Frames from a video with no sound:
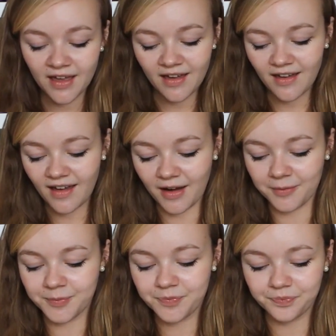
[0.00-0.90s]

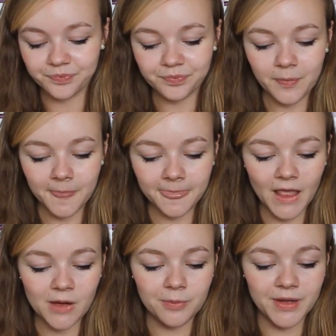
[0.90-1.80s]

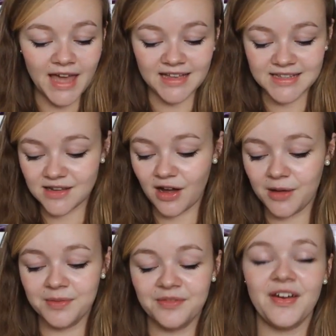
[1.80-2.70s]
But yes,
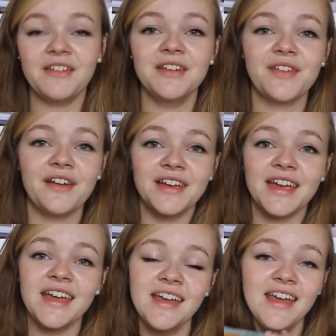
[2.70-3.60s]
I'm a very,
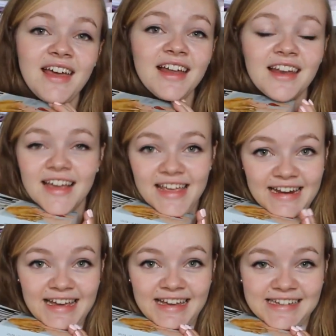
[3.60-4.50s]
very lucky
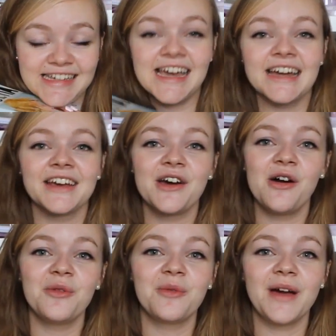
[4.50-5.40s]
lady and I
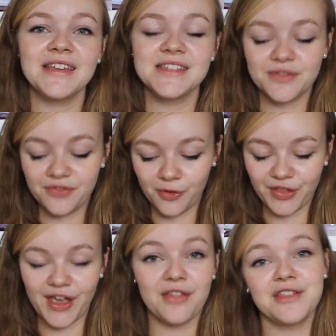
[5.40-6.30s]
can't wait for
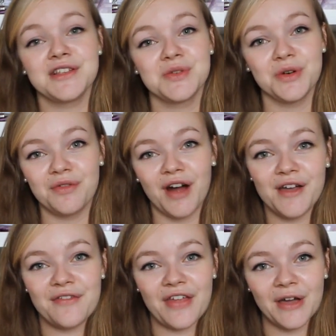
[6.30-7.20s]
the others to
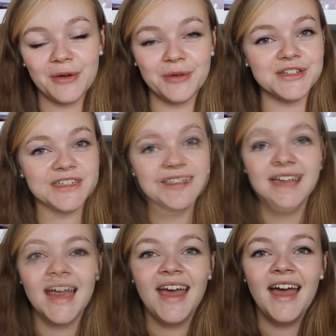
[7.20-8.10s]
arrive that I ordered
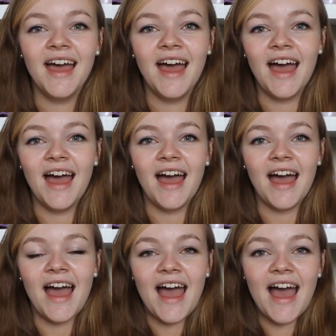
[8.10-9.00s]
today.
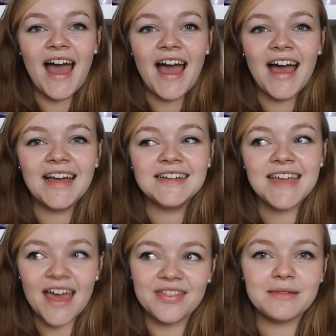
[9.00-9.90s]
And
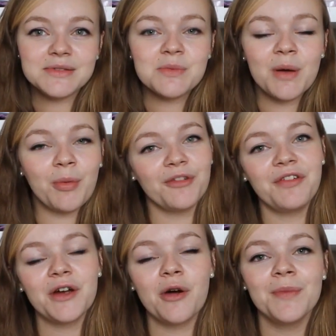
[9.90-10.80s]
yeah, that was what my
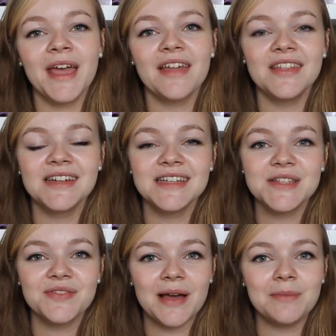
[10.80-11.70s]
boyfriend got me, and then his
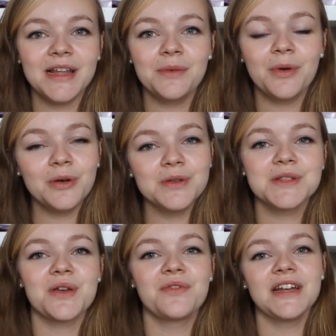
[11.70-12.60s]
family were
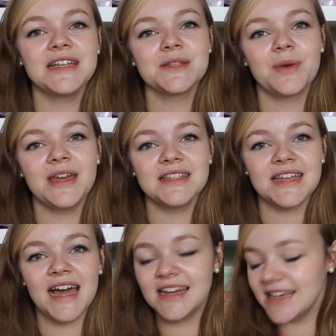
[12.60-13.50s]
also really sweet,
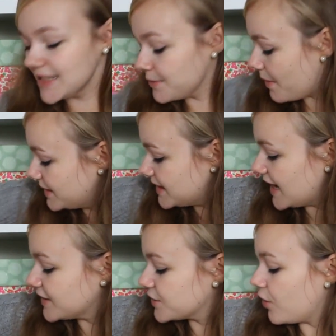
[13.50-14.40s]
and his mum and
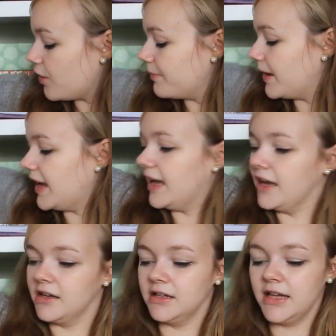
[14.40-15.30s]
dad got me
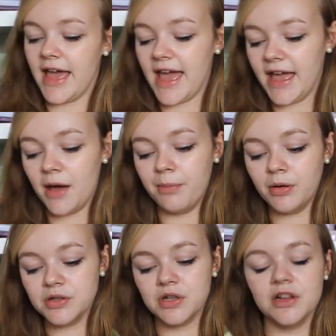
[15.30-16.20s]
a
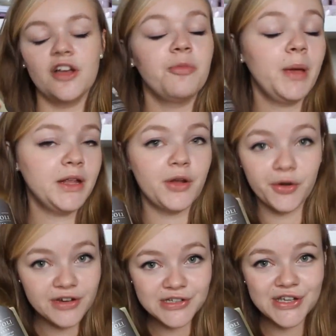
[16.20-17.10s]
bottle of Pinot
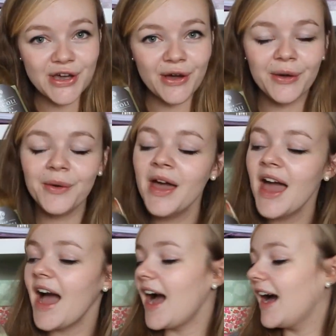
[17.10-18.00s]
Grigio
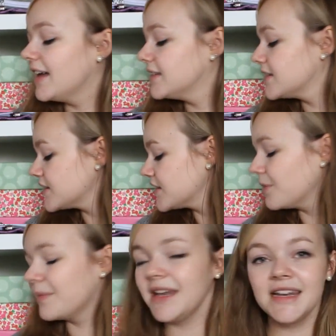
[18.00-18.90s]
and some
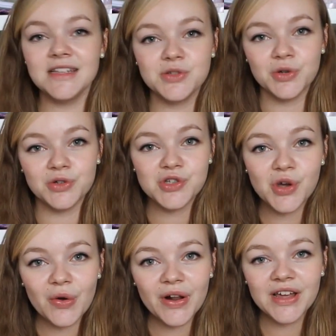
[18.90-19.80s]
Lindor
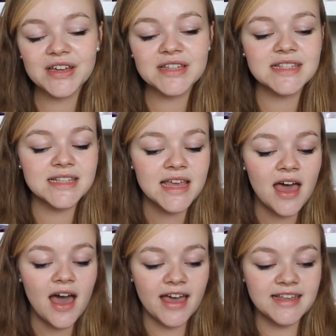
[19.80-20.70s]
chocolates.
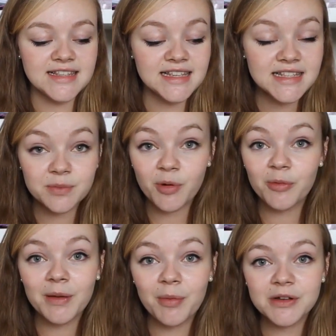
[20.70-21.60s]
His sister bought
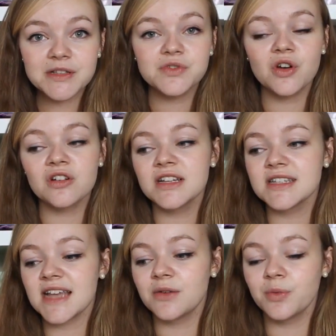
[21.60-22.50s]
me a box of chocolates,
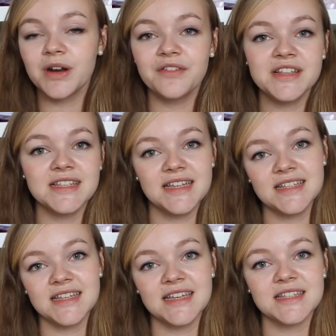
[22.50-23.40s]
and one of his
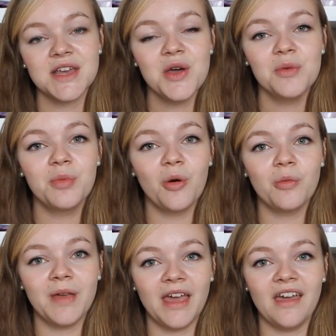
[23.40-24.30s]
nieces bought
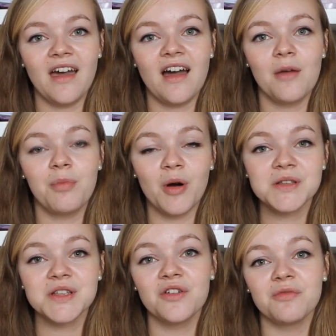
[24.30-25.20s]
me a
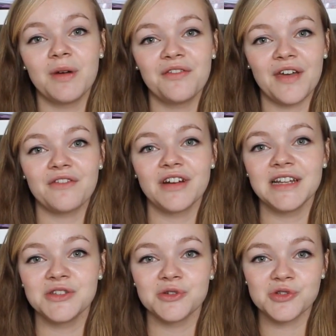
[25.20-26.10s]
box of my favourite
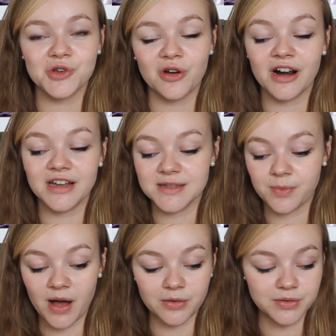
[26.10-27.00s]
Lindor chocolate as
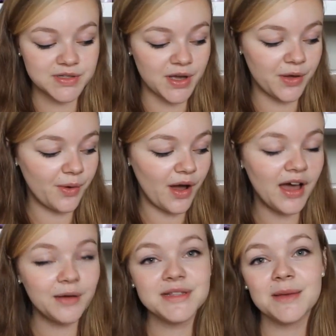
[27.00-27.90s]
well. So
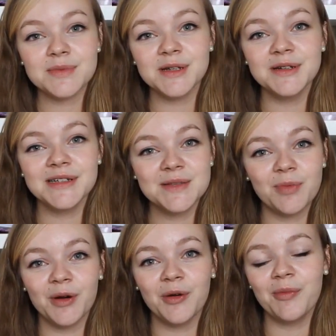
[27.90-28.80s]
I was absolutely
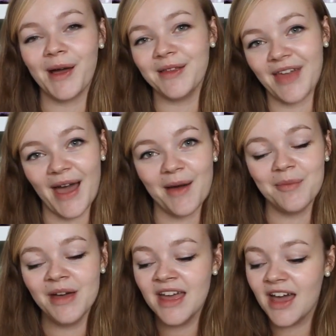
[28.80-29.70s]
spoiled by them.
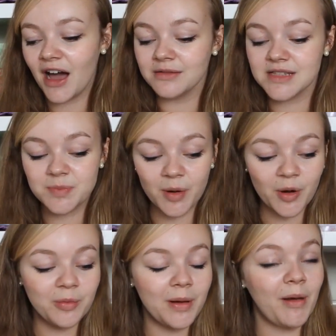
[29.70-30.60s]
I was
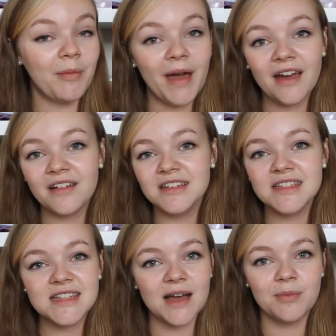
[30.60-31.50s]
spoiled by my
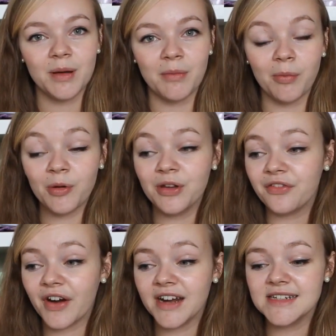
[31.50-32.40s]
parents and by my
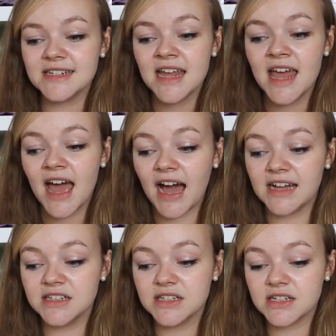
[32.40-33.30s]
boyfriend
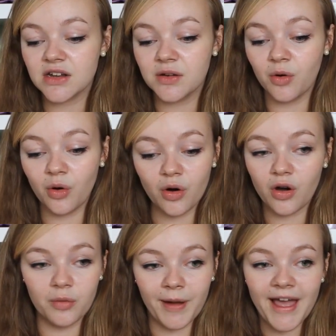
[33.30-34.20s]
and
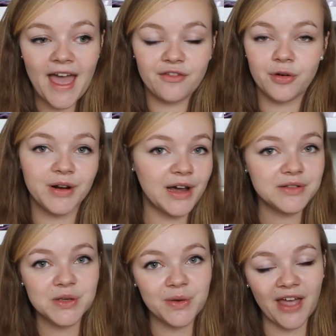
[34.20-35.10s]
by everyone
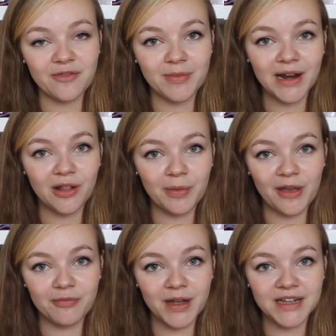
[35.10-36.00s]
else who gave me a little bit
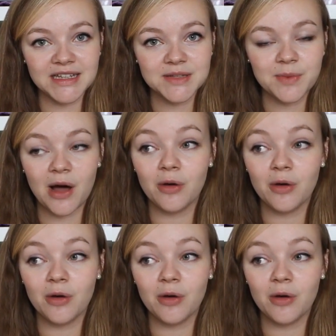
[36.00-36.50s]
of money as well.